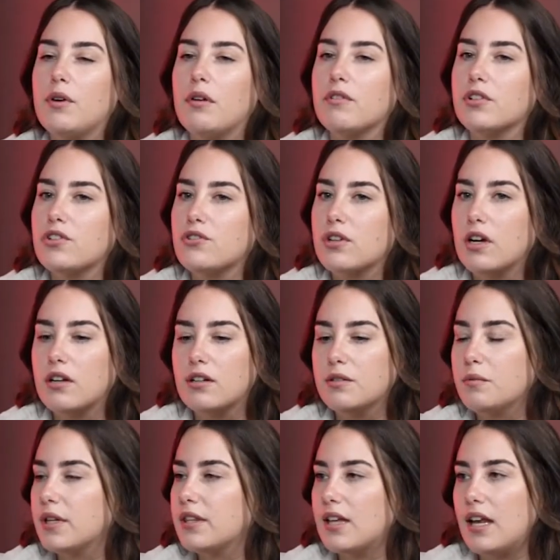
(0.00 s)
you ever
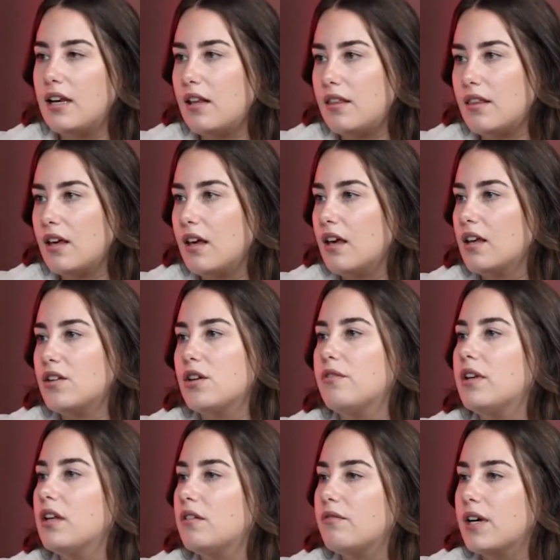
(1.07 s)
struggled with anything? Do you have
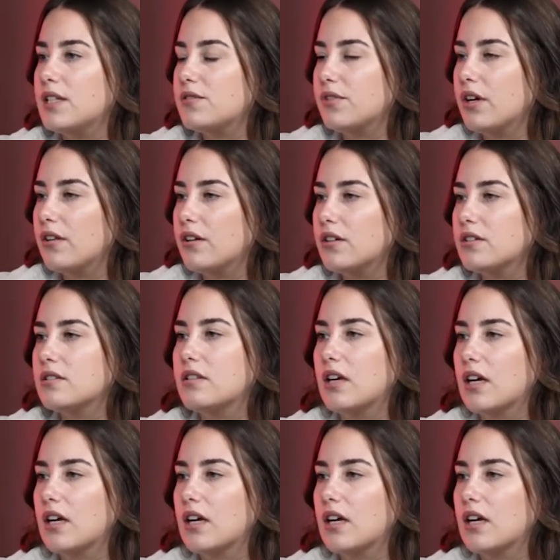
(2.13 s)
any advice for others?